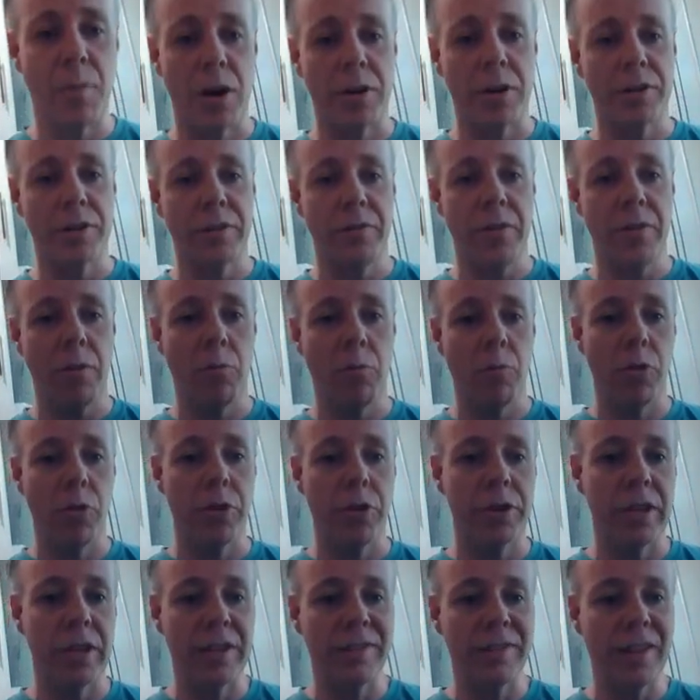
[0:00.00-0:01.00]
part of a
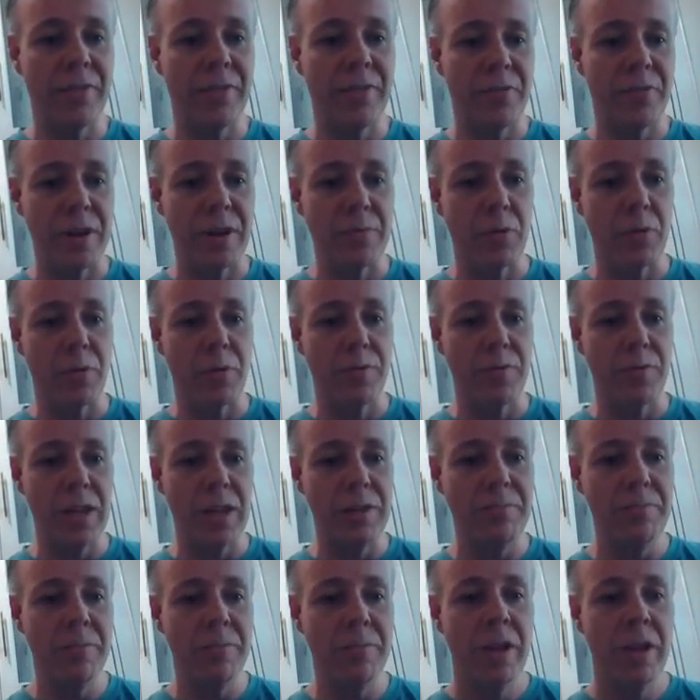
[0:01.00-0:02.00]
word. It's a free
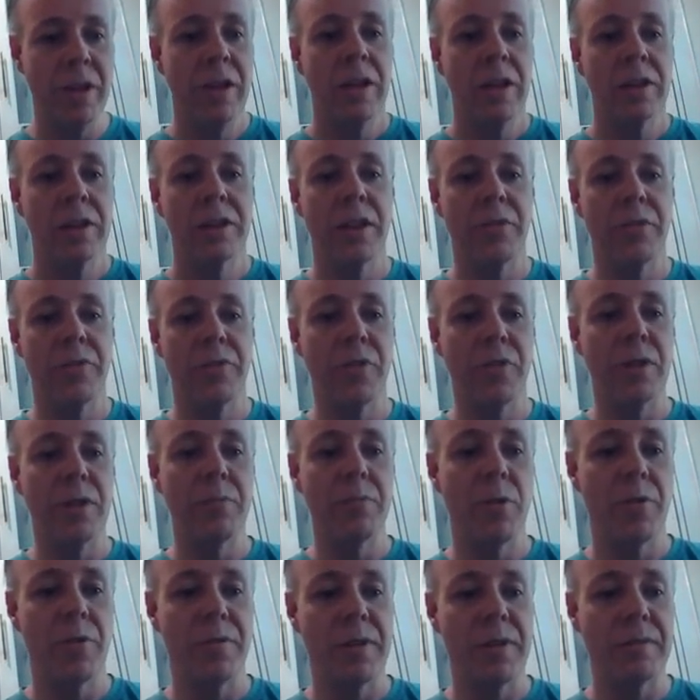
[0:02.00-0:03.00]
morpheme. The free
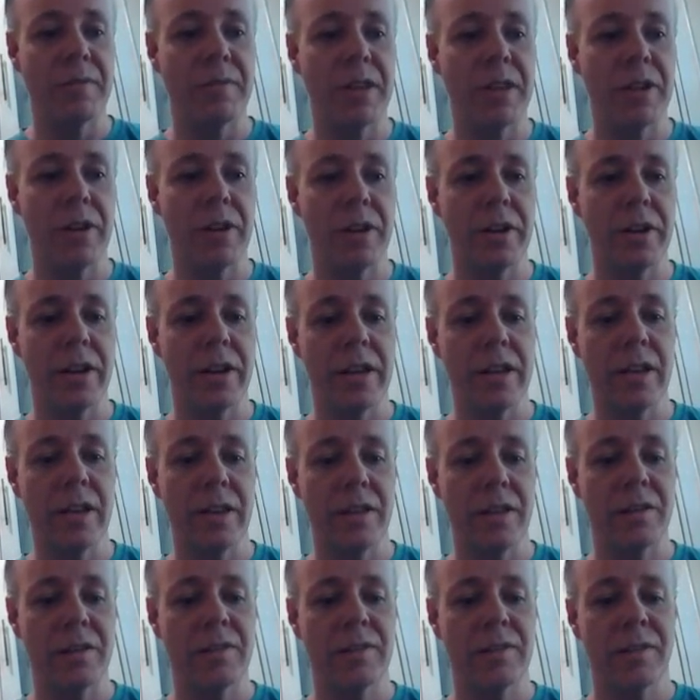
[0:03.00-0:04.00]
morpheme here
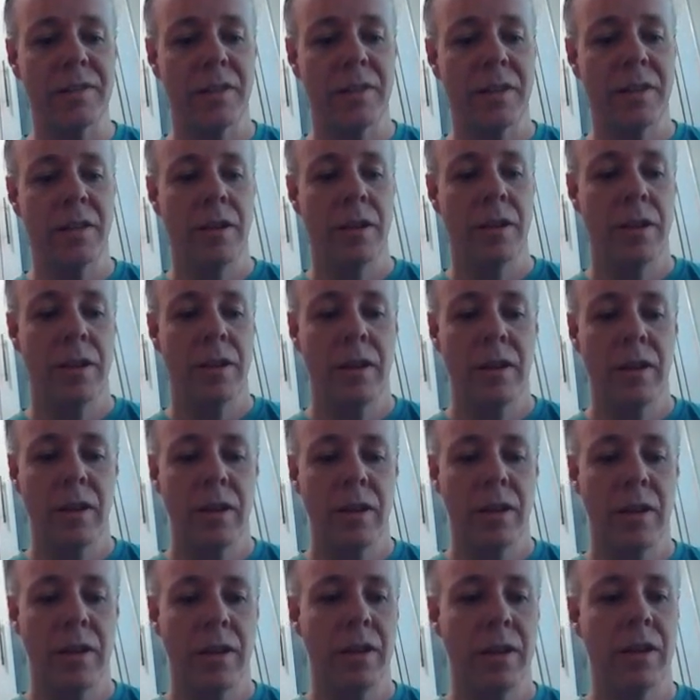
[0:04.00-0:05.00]
is,
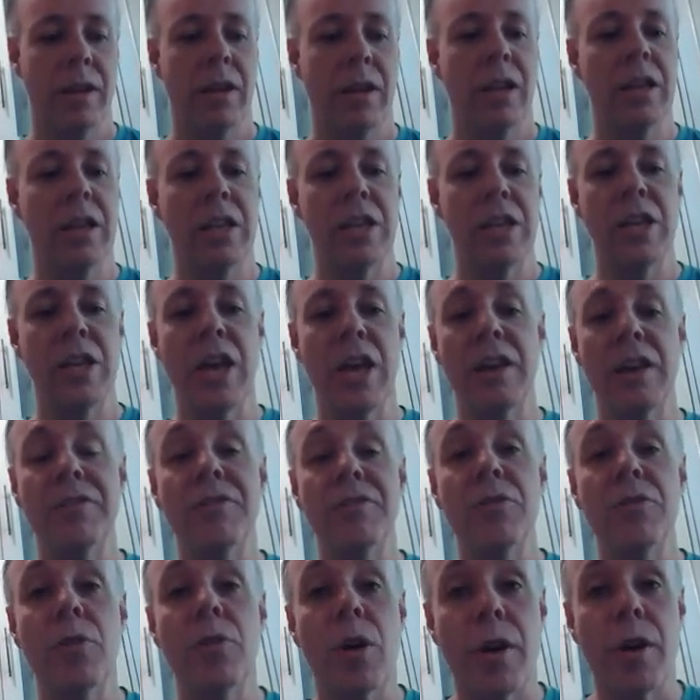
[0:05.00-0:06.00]

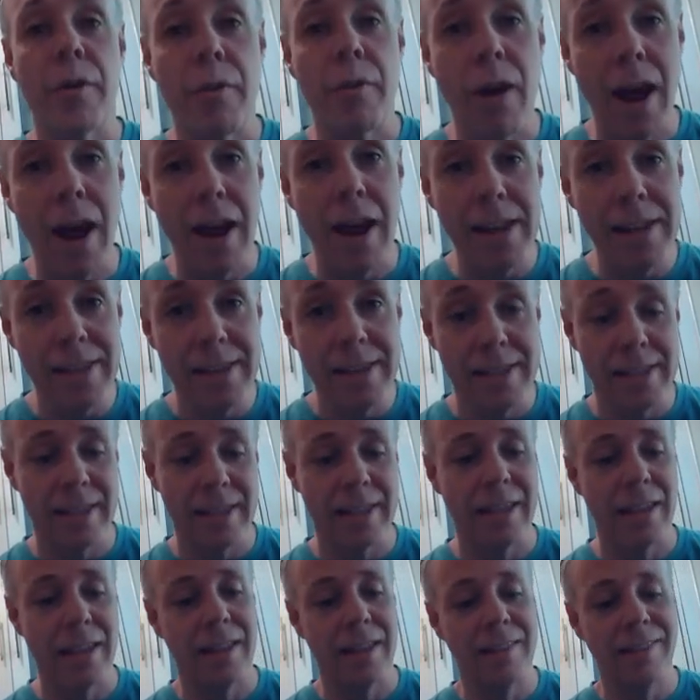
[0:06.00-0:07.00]
yes, you are right,
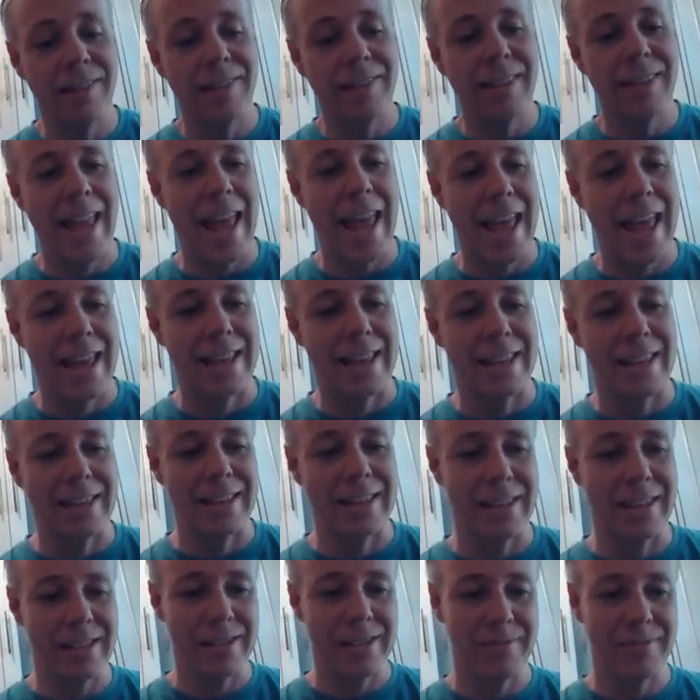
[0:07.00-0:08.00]

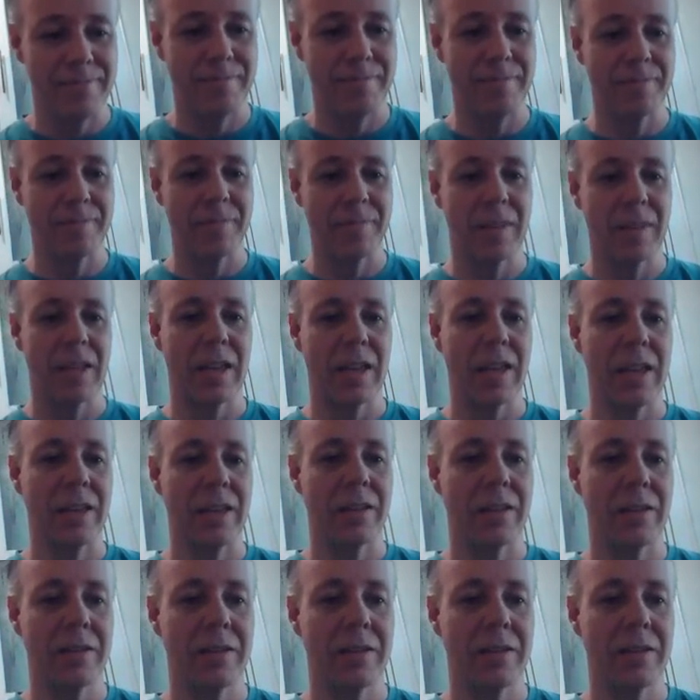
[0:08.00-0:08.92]
stand. Okay.